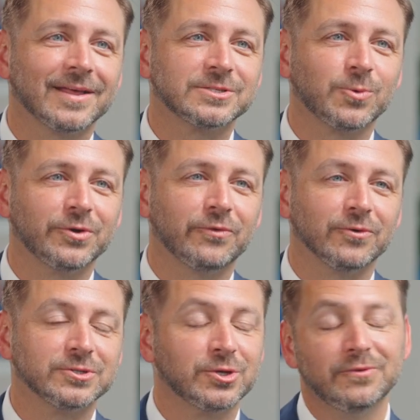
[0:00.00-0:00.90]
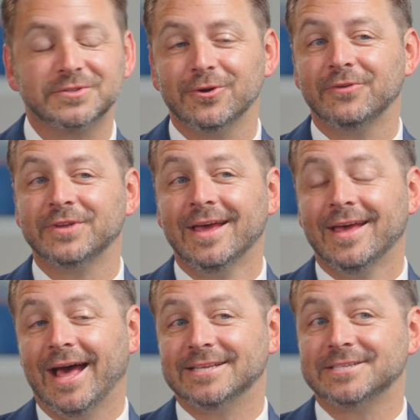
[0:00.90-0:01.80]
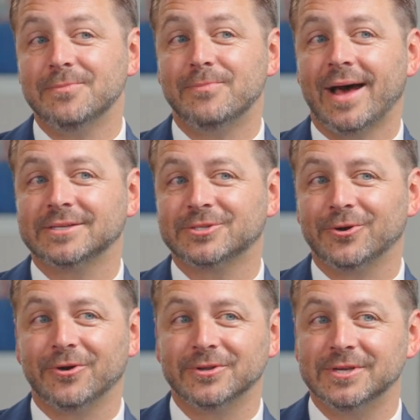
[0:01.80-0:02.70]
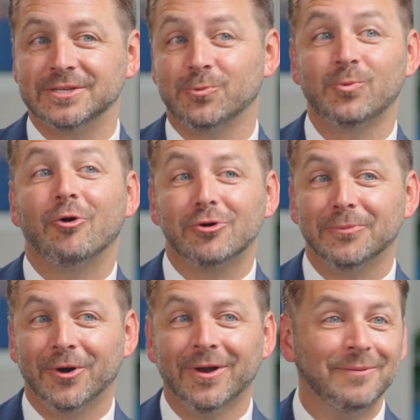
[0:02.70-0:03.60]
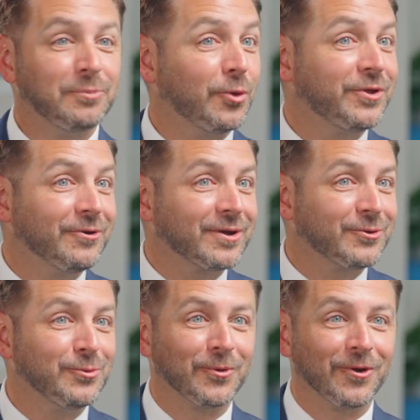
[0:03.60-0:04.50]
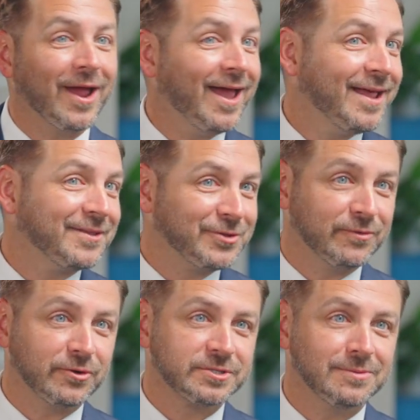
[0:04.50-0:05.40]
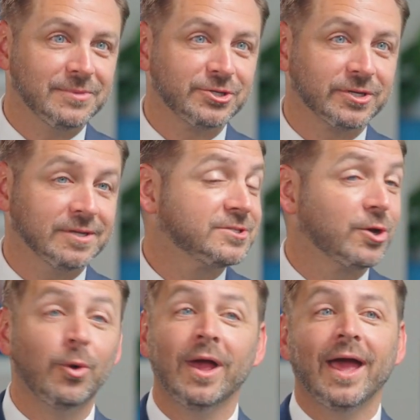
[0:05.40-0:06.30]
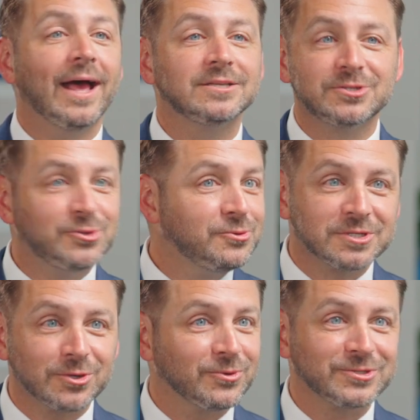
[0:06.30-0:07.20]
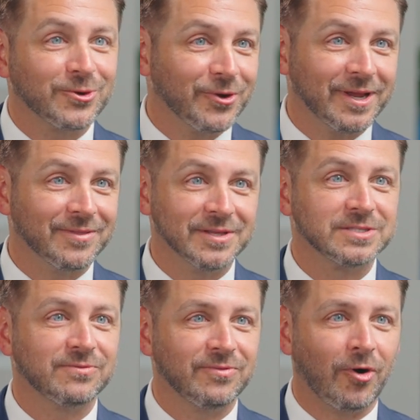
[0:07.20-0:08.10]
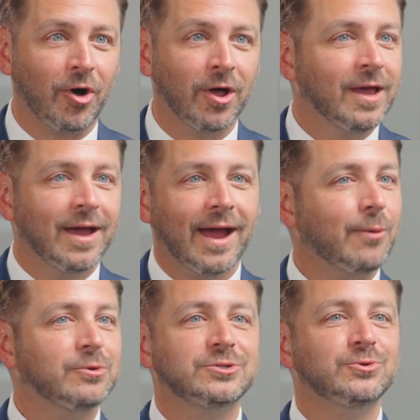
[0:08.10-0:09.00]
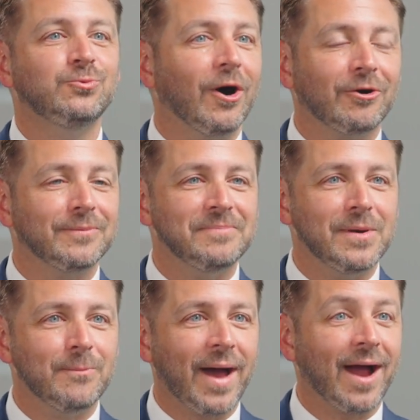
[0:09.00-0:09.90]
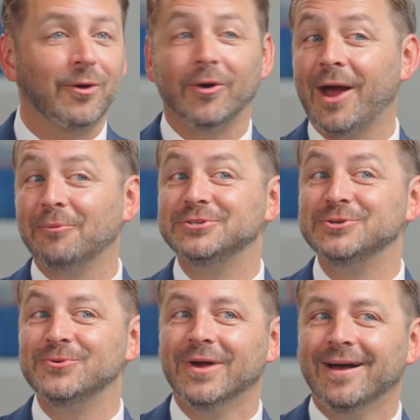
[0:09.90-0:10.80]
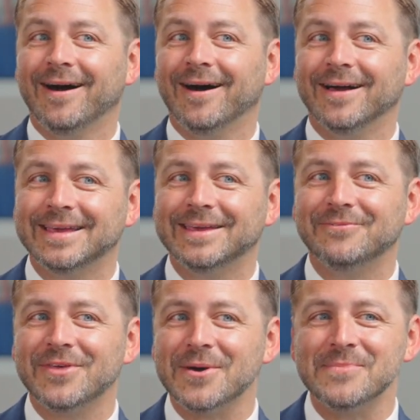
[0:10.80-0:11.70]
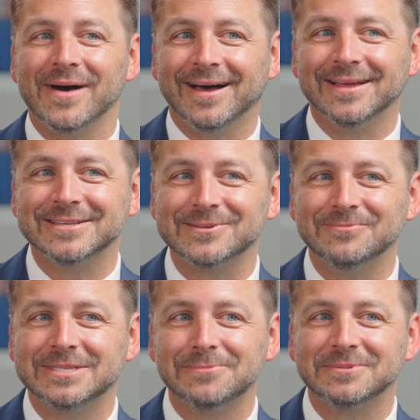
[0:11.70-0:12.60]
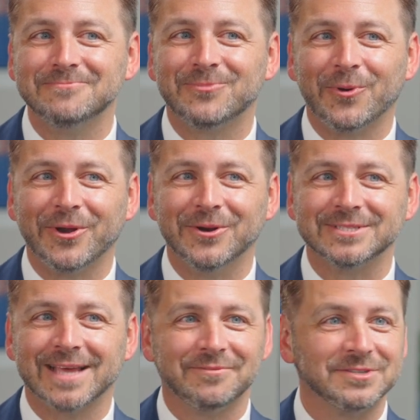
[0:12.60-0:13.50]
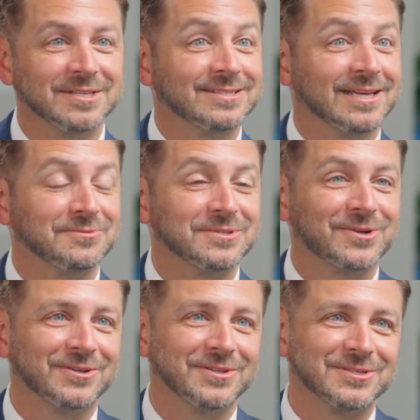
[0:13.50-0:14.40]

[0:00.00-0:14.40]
That's wonderful. So you've served as an ambassador and as a welcomer both here at Cooper and at the University of Michigan. So as students are returning this fall, how would you welcome them back, or how would you uh, give them uh, some tips and pointers to have a successful start to the